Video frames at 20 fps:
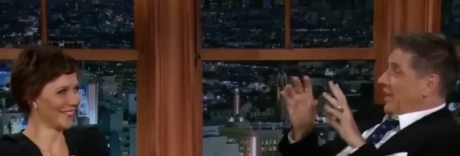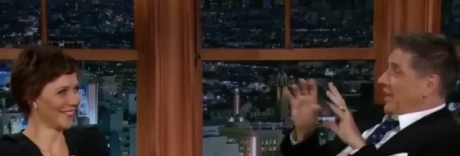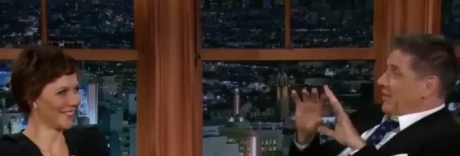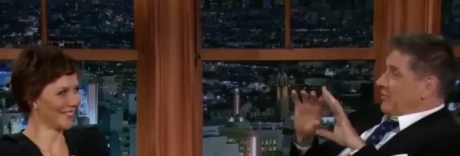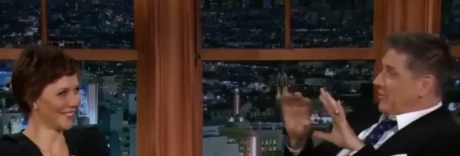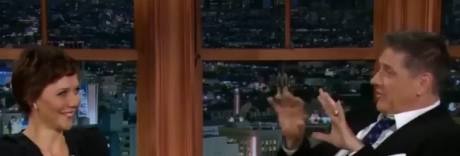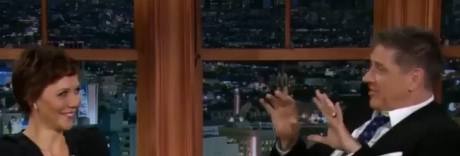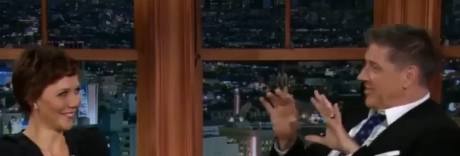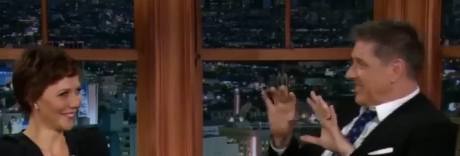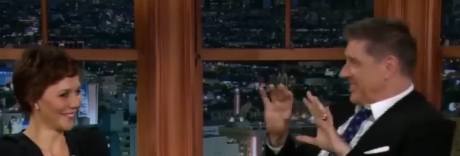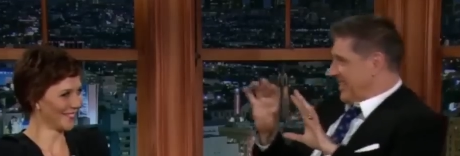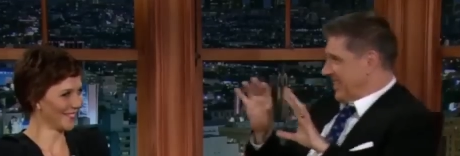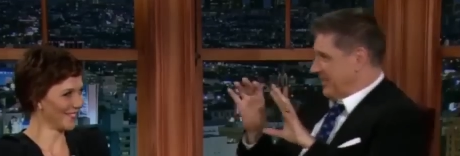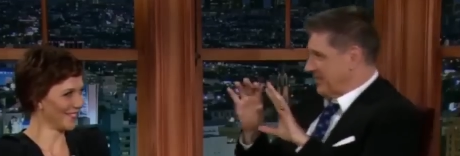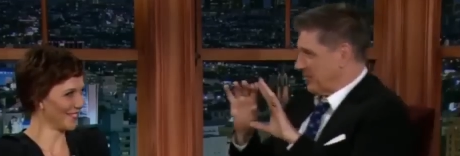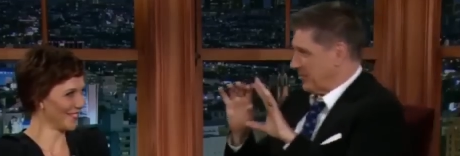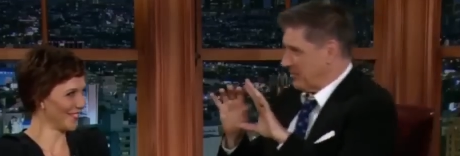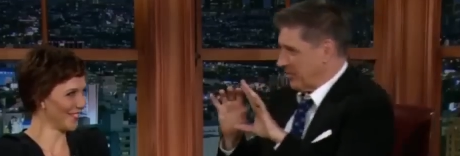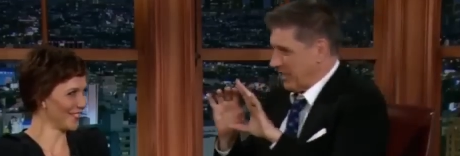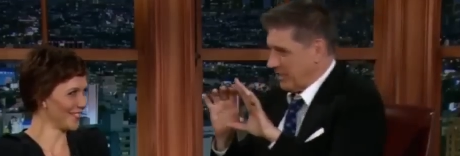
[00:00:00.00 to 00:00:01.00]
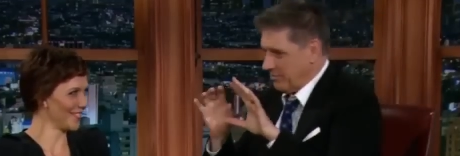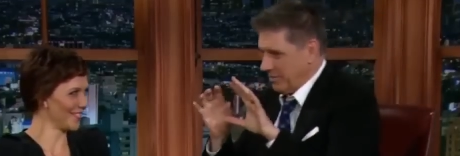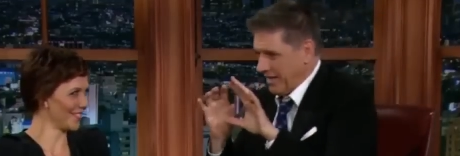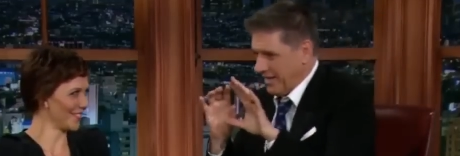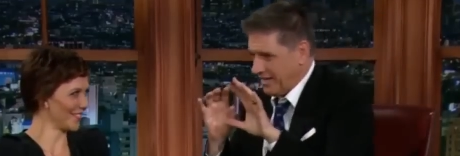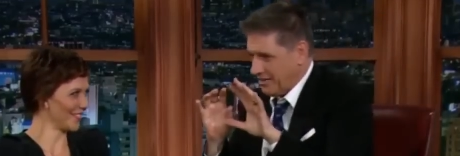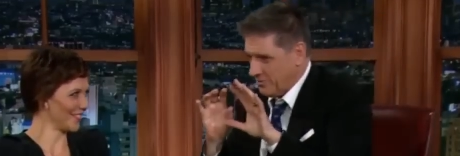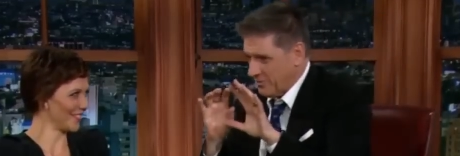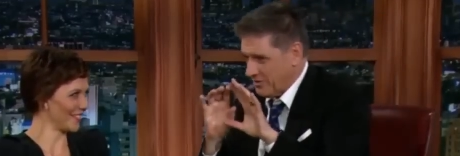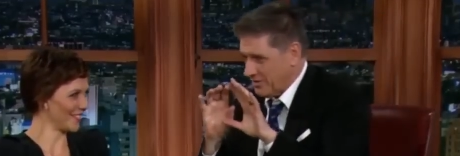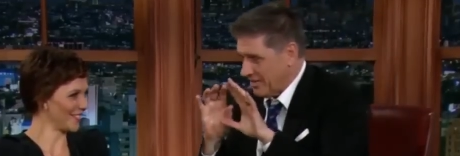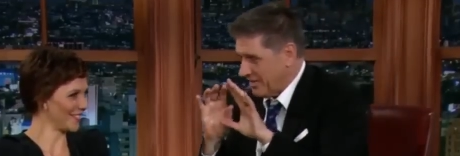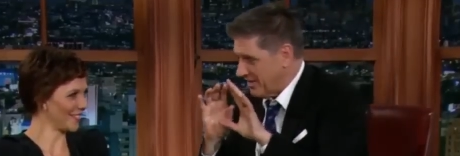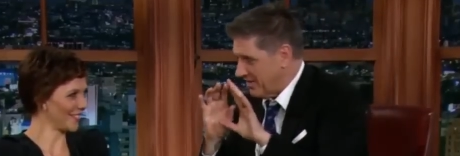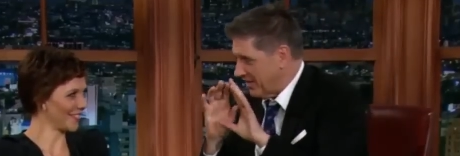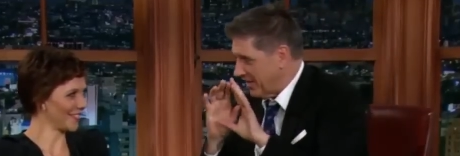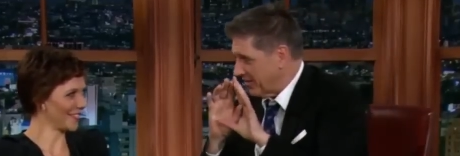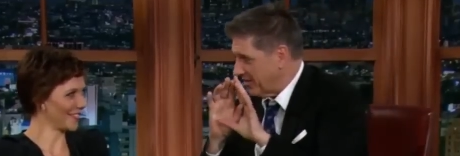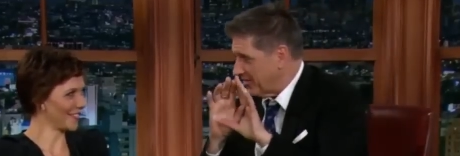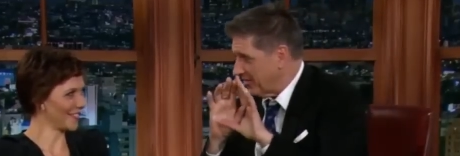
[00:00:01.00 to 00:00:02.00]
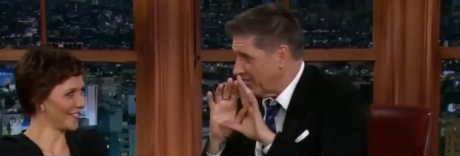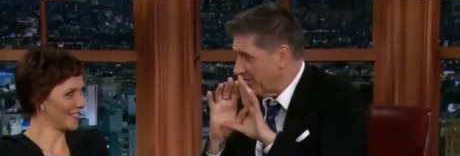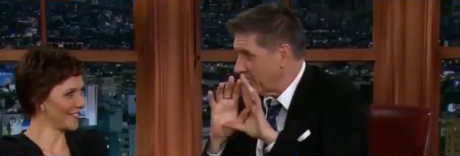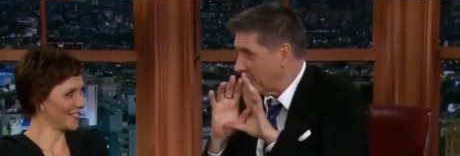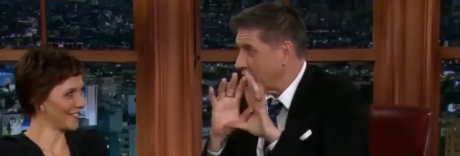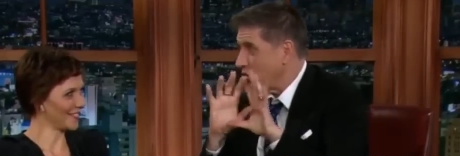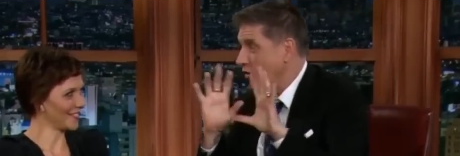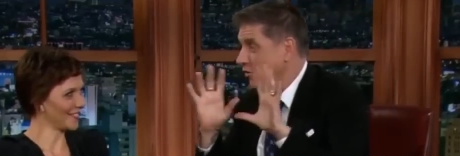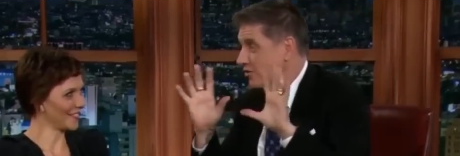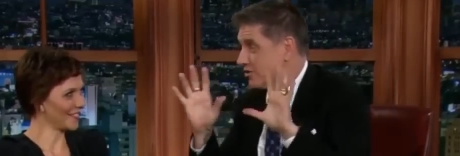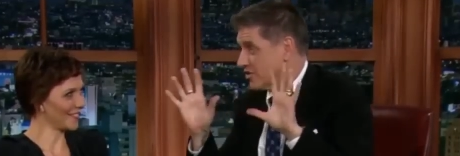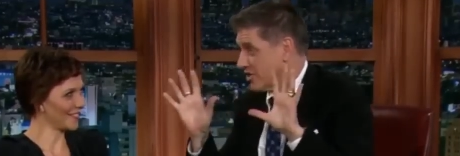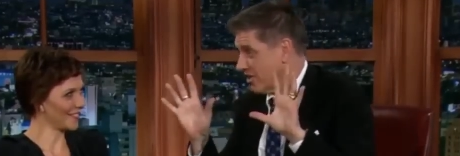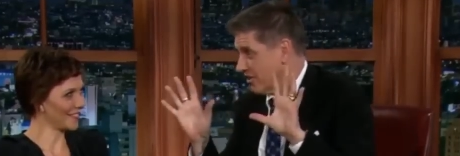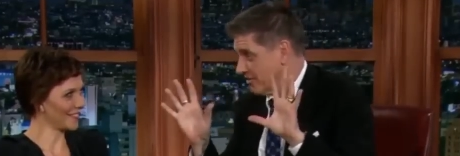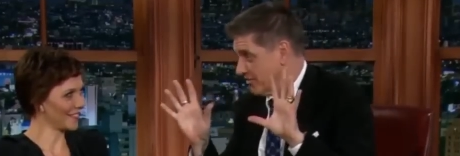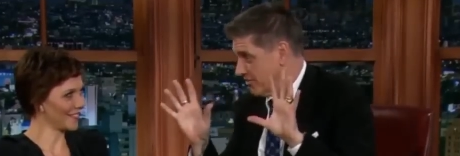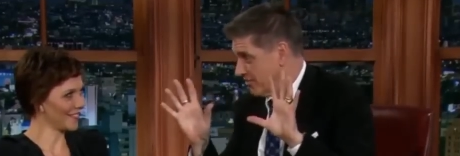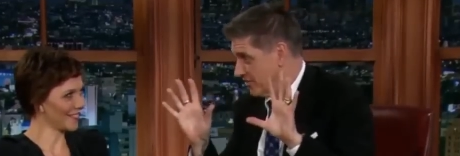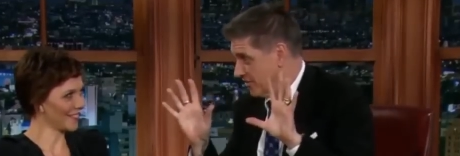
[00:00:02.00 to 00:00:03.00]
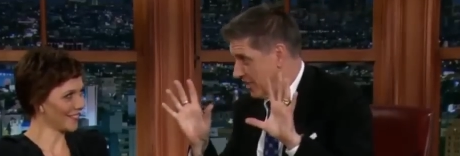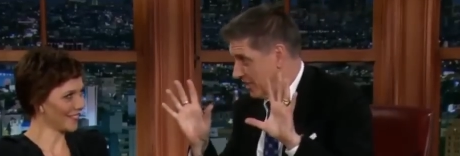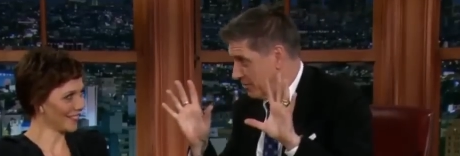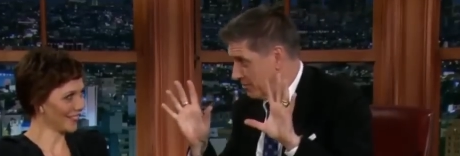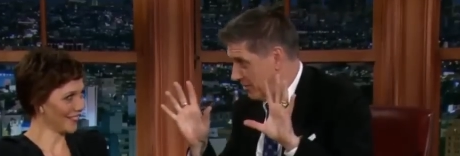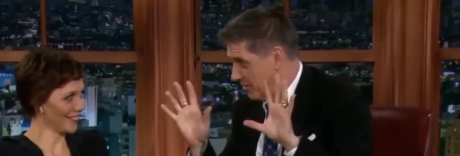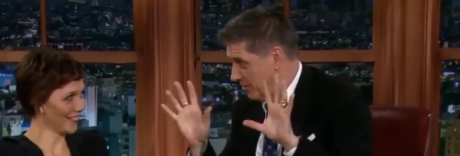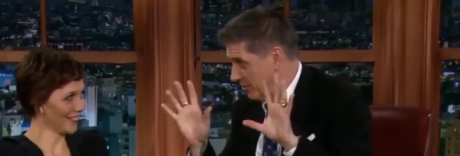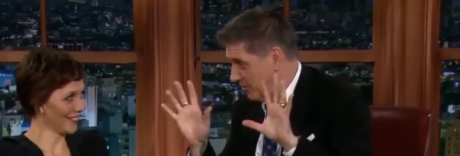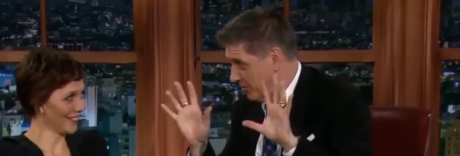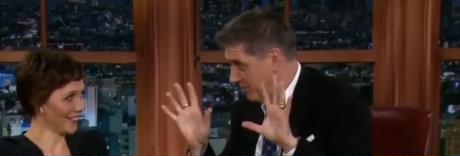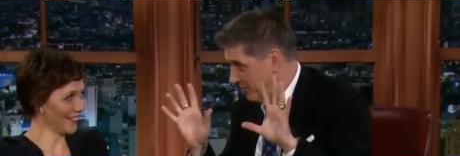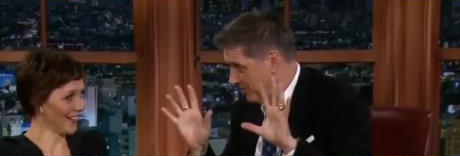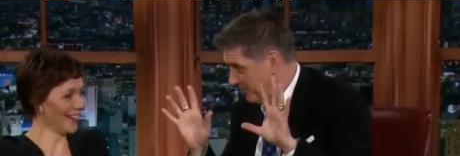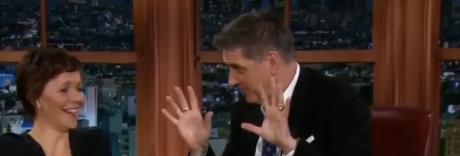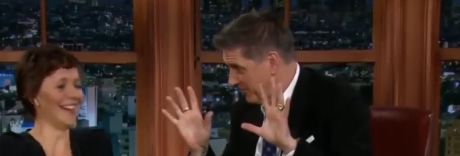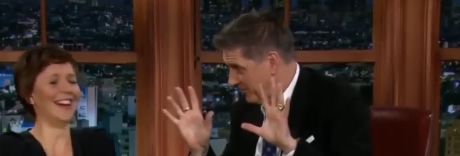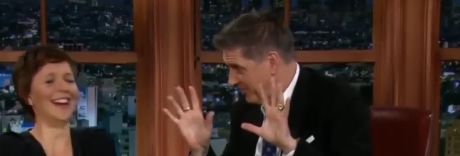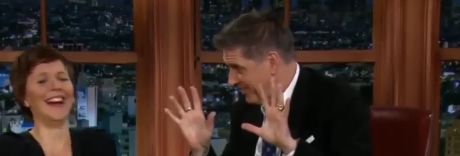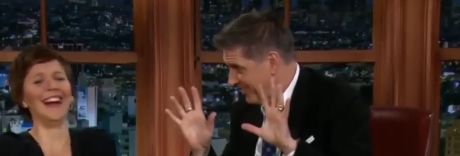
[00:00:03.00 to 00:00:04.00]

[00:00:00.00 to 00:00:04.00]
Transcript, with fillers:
Speaker 1: do you know what I wanted to have on my back was a fox hunt tableau.